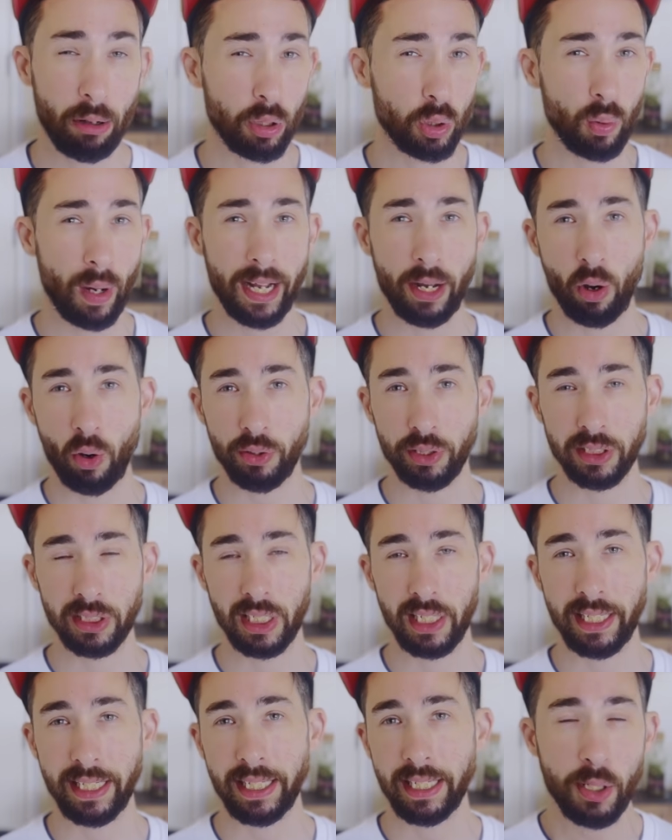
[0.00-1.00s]
And quite
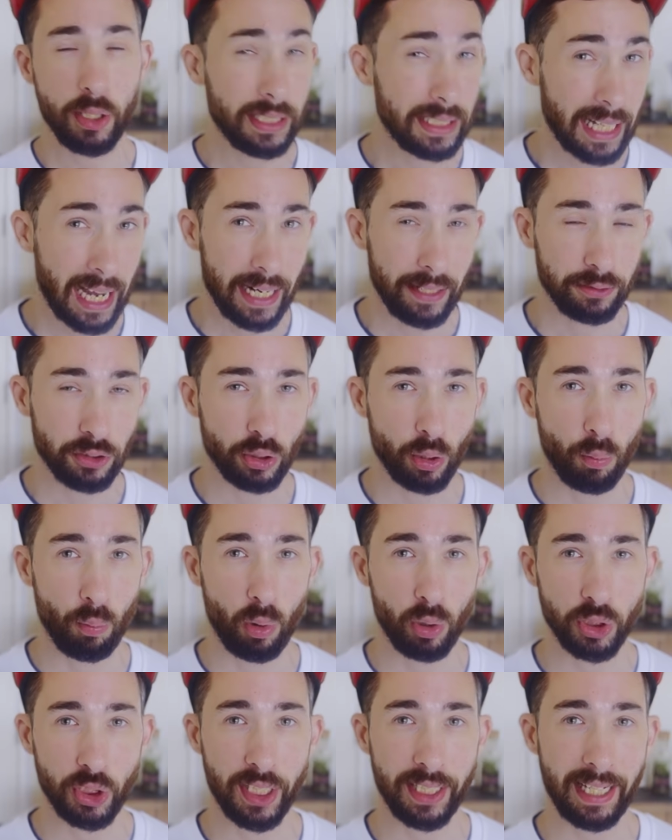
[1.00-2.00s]
honestly, you can kind of stop
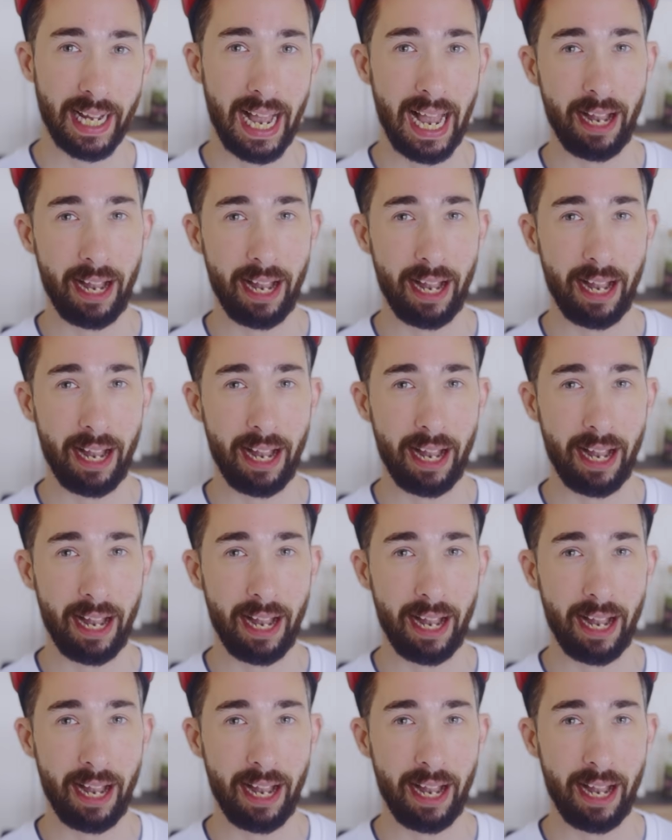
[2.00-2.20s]
watching